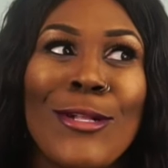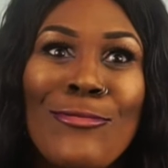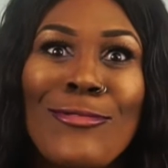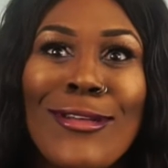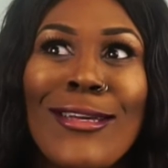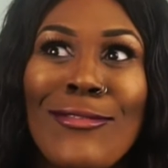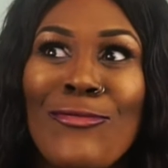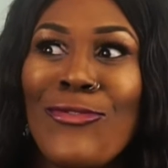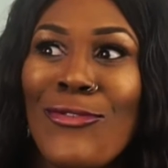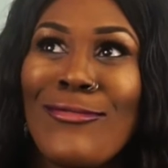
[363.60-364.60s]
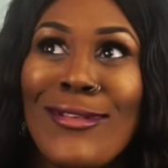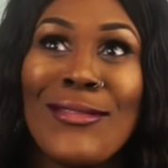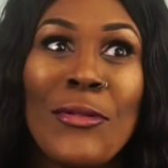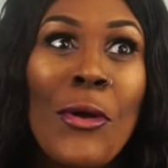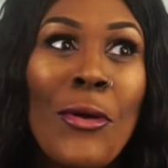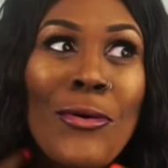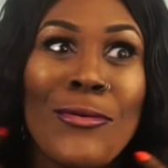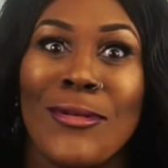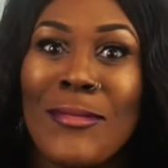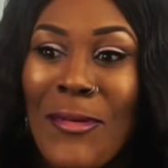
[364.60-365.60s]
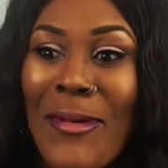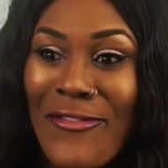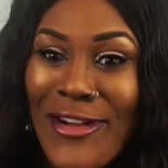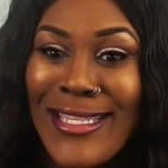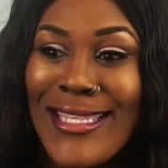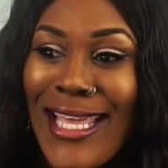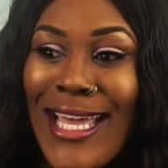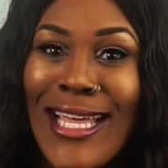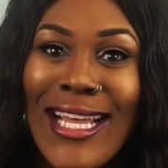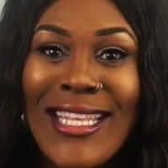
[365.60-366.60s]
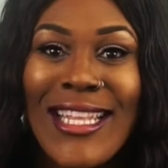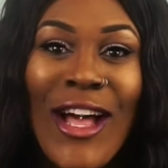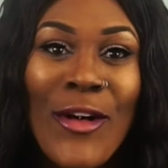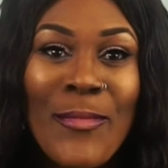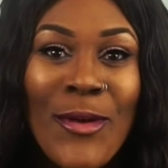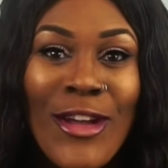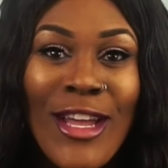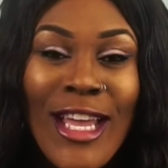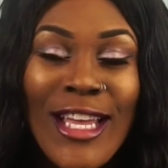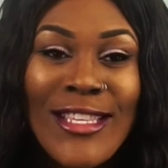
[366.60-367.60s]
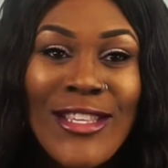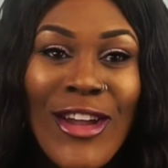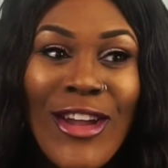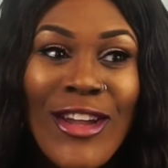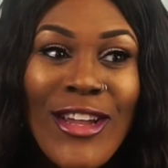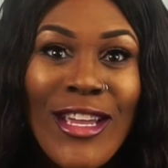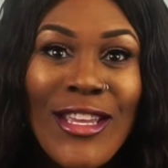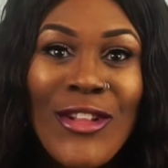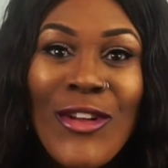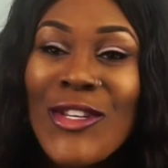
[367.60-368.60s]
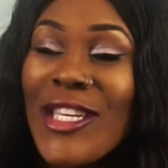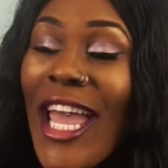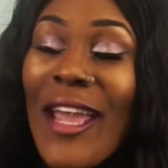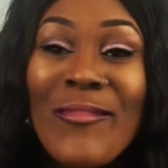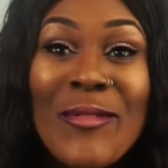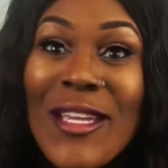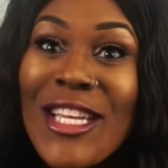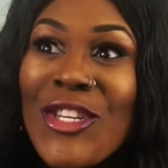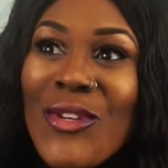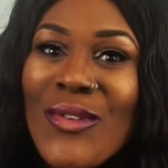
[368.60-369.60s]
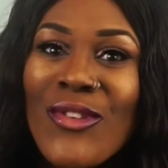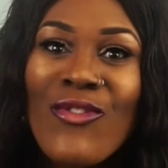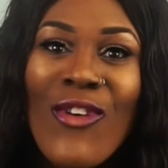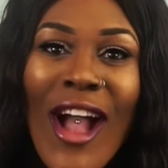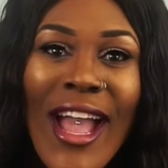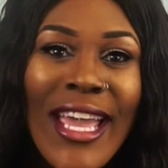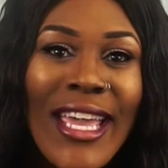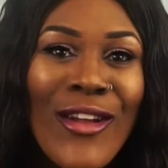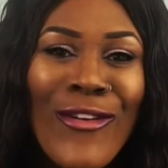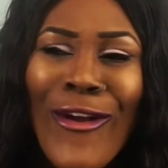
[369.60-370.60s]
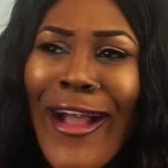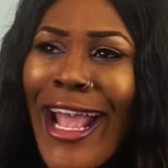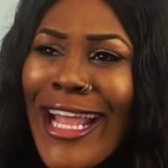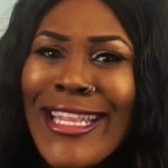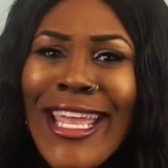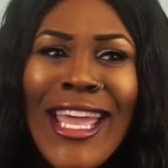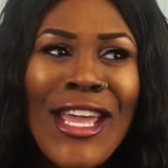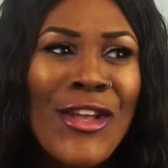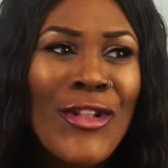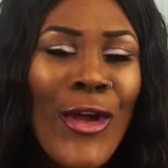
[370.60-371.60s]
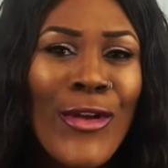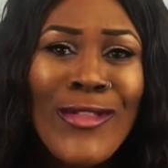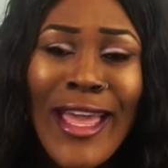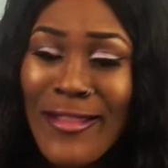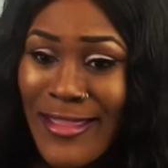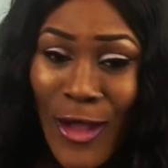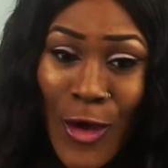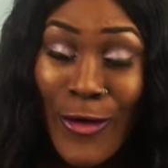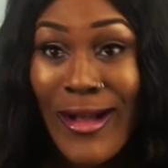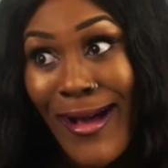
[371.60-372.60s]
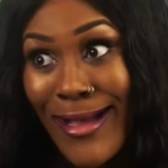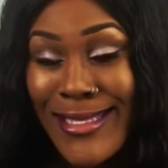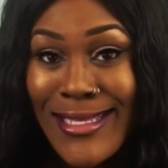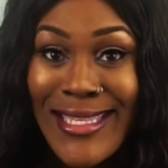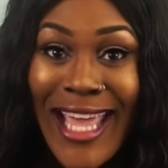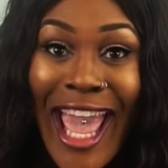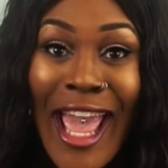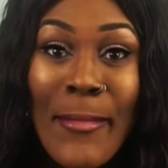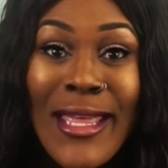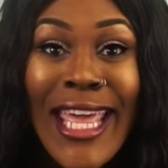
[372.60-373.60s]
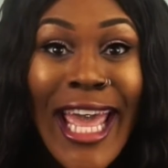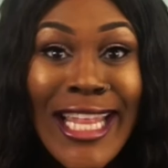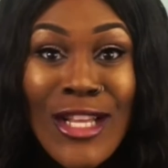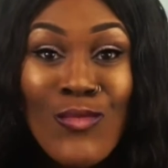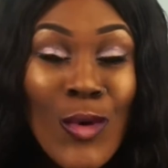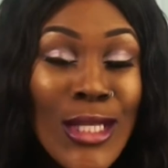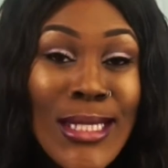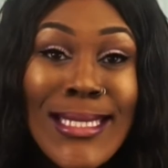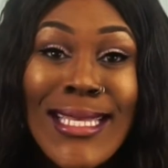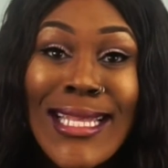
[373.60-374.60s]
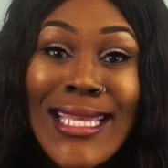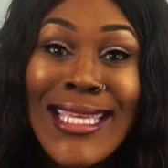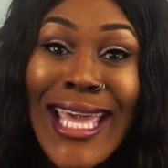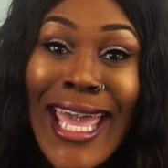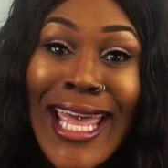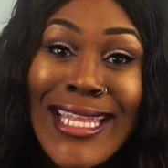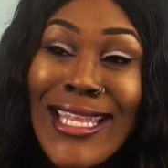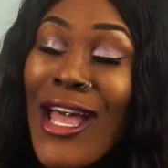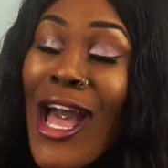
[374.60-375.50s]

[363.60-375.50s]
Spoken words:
I don't want to get involved in all this, but my friend's there, like I need to help her. So, you know, she came to me, and she was crying, and you know, that her cousins came again and wanted to start again, and